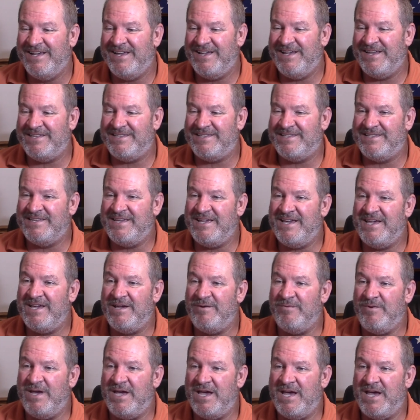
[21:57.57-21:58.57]
Let's
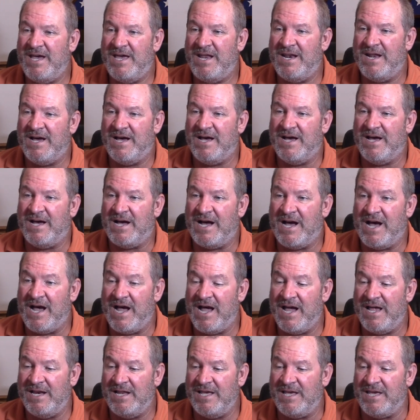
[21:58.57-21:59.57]
see, we had uh,
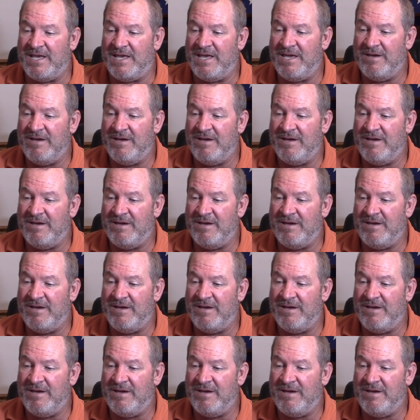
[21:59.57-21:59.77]
Ollie.